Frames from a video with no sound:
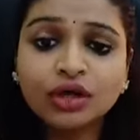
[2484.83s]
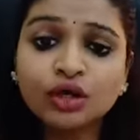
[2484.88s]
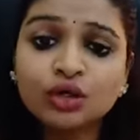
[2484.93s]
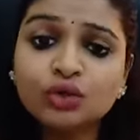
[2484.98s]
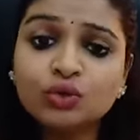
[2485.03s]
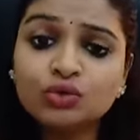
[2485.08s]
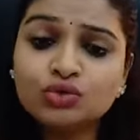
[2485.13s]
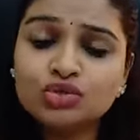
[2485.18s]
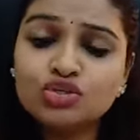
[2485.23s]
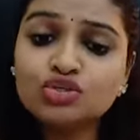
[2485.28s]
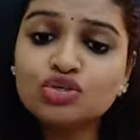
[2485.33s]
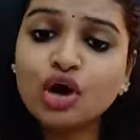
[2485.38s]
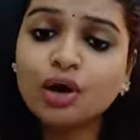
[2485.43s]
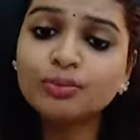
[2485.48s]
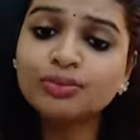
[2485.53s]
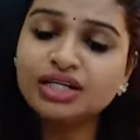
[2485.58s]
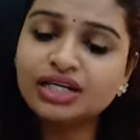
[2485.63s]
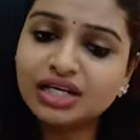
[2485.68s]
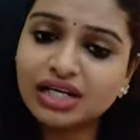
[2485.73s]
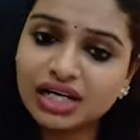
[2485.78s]
to
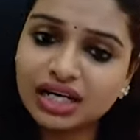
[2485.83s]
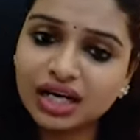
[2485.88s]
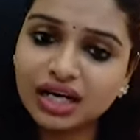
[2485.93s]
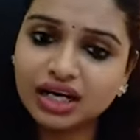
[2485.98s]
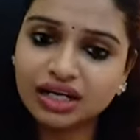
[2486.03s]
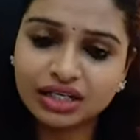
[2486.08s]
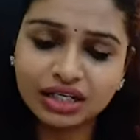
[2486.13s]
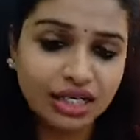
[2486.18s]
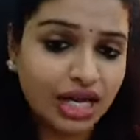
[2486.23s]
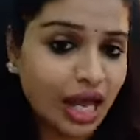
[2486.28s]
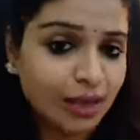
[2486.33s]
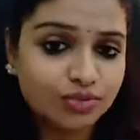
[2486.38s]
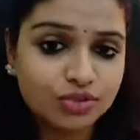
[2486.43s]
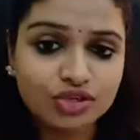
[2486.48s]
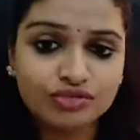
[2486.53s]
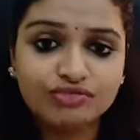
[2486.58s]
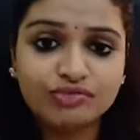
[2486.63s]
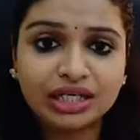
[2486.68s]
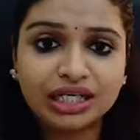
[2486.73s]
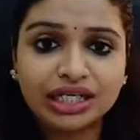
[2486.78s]
stop the relapse
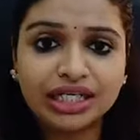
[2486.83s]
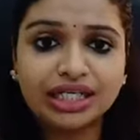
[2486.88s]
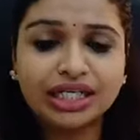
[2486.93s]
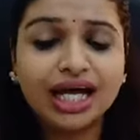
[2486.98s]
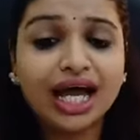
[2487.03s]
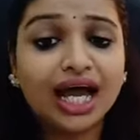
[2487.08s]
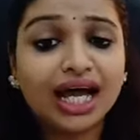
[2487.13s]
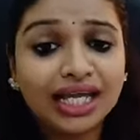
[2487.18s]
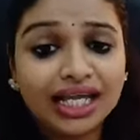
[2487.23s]
of malaria.